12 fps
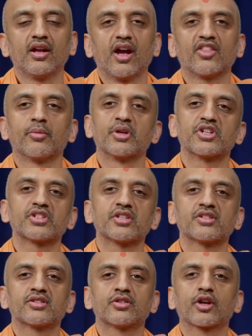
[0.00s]
And the
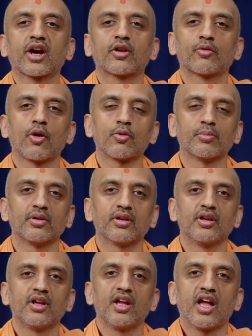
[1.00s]
magician took out a rope
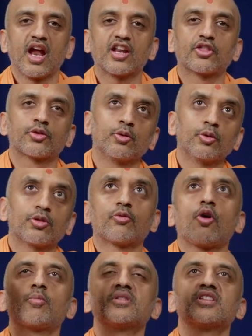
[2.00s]
and he threw the
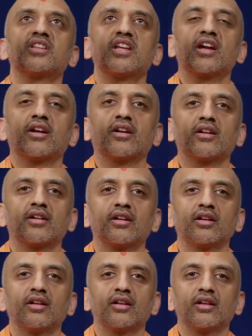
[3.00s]
rope into the air.
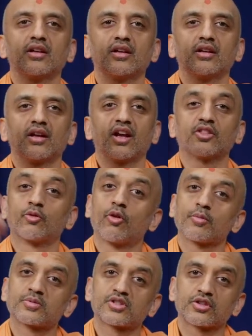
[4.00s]
And the
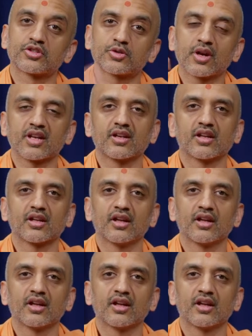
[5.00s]
rope stood straight.